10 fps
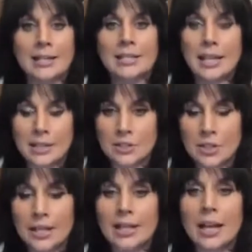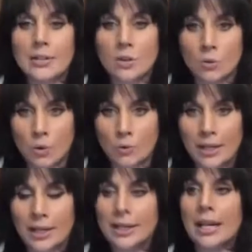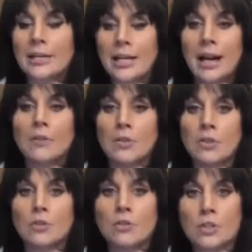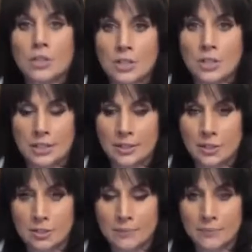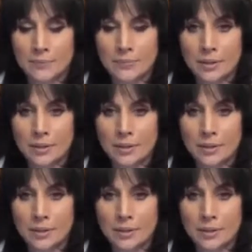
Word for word: and tainting it and corroding it. And now the church is diseased.